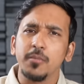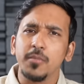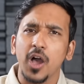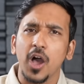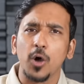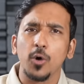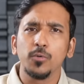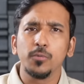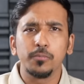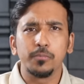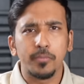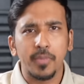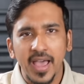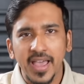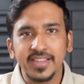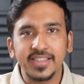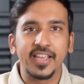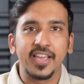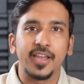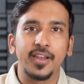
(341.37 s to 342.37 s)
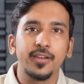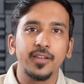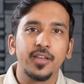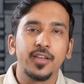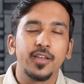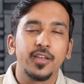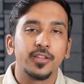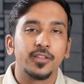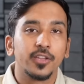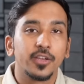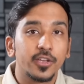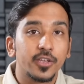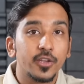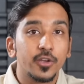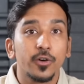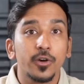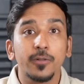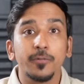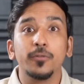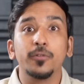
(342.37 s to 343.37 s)
somehow, back then, the
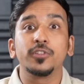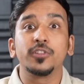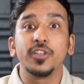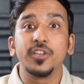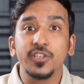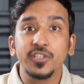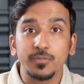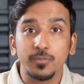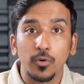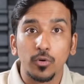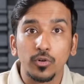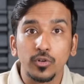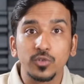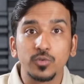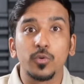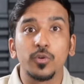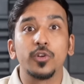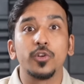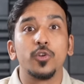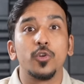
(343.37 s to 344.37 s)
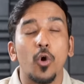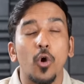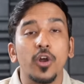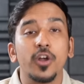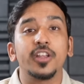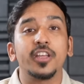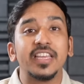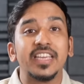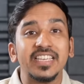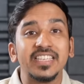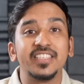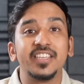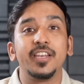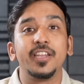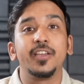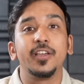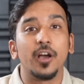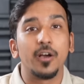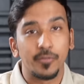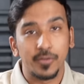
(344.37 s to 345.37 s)
gear for these sports were not
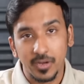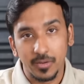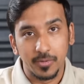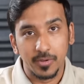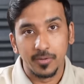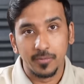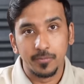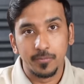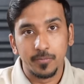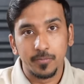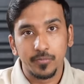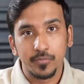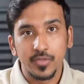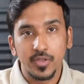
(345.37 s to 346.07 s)
easily available.